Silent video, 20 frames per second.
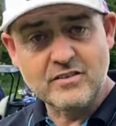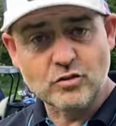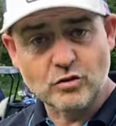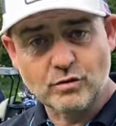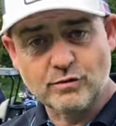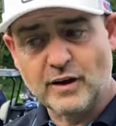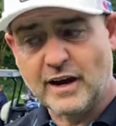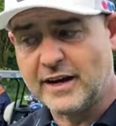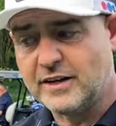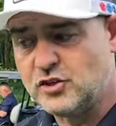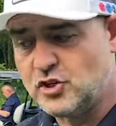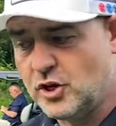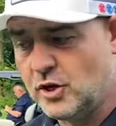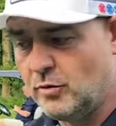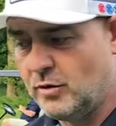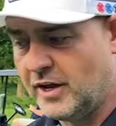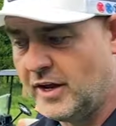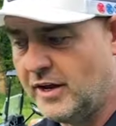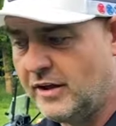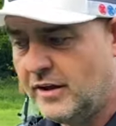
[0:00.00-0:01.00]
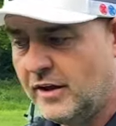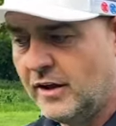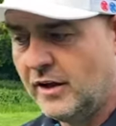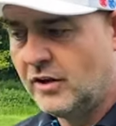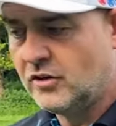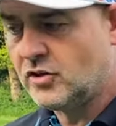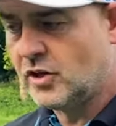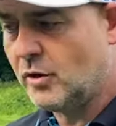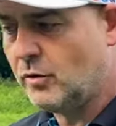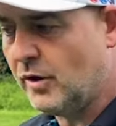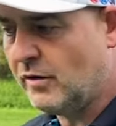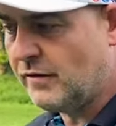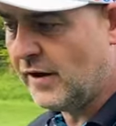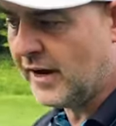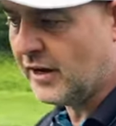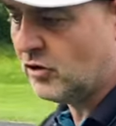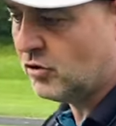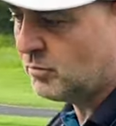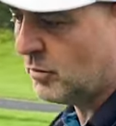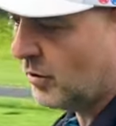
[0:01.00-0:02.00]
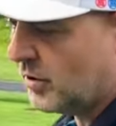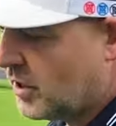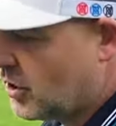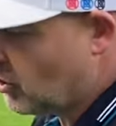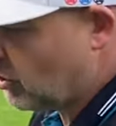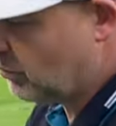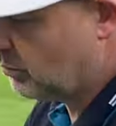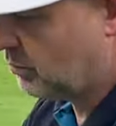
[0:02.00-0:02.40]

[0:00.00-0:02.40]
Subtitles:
just fine tune it. So if I can just borrow your club